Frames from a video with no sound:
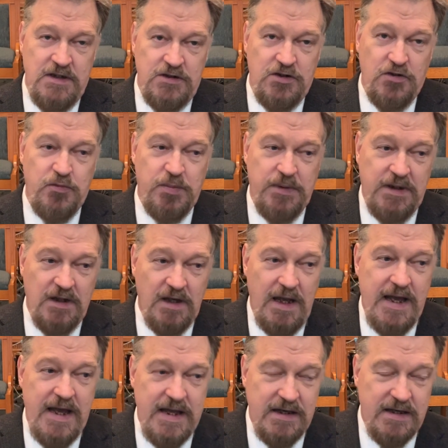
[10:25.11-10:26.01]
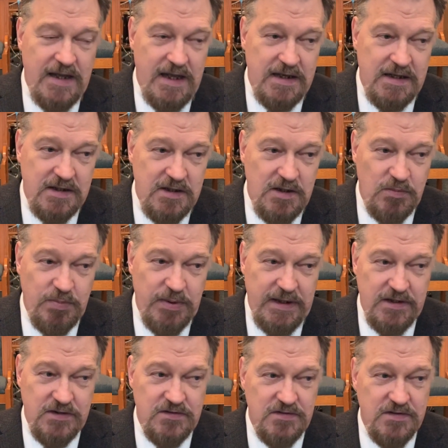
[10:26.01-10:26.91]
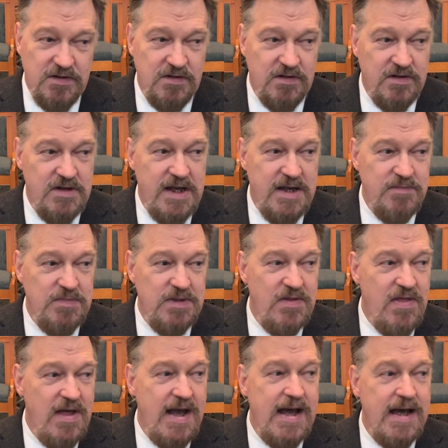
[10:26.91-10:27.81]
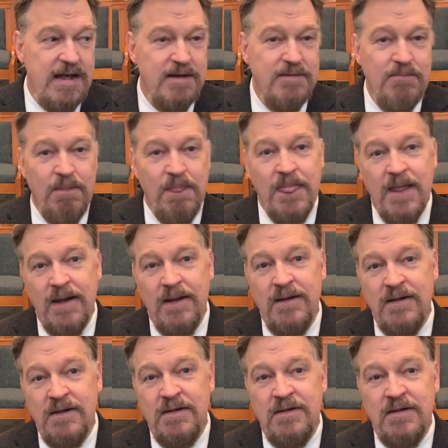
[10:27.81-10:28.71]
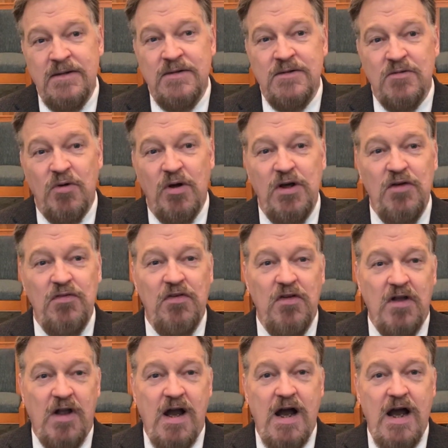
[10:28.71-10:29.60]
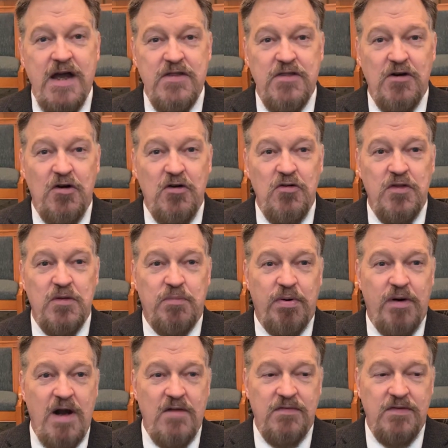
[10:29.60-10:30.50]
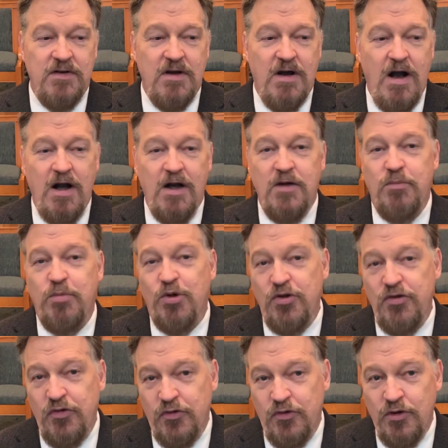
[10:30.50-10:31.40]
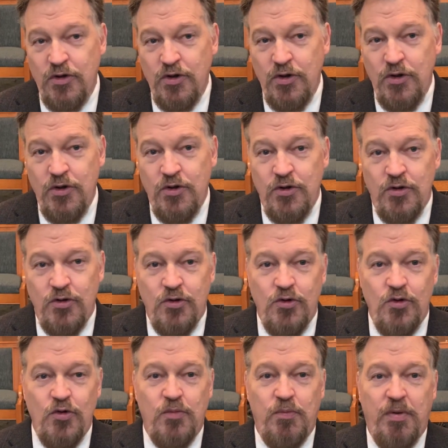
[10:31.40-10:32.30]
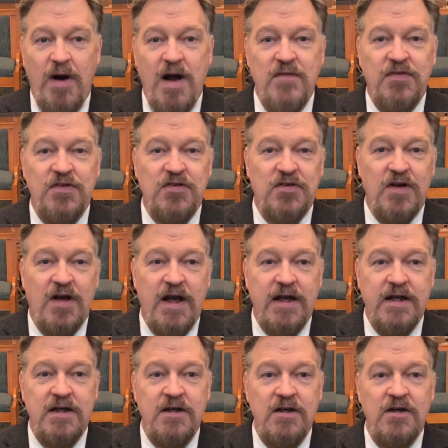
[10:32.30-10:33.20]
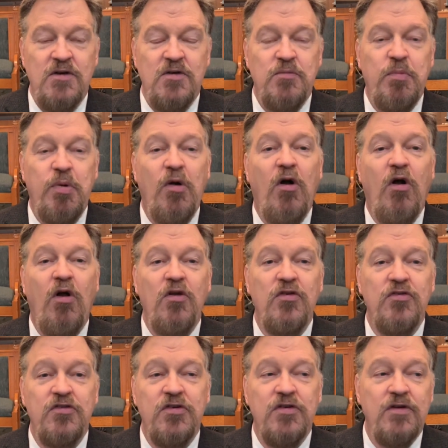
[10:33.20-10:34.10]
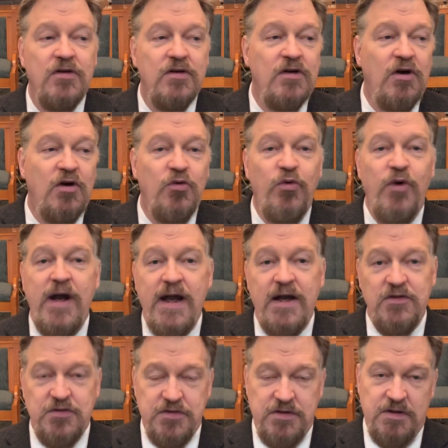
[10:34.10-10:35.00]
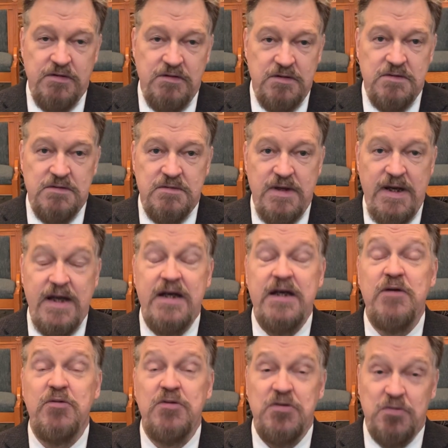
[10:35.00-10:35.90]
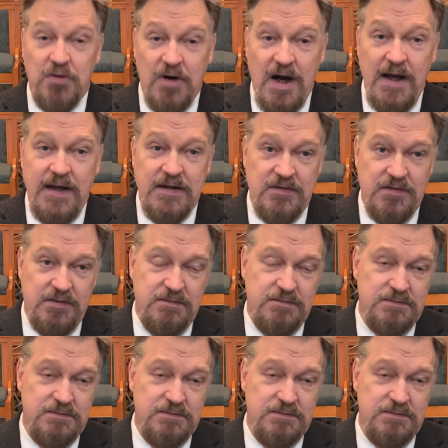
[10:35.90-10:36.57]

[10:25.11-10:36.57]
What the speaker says: Just be glad that your parents didn't name you that. Wonderful guy, though, the prophet Agabus, who prophesied Paul's arrest, and he was right.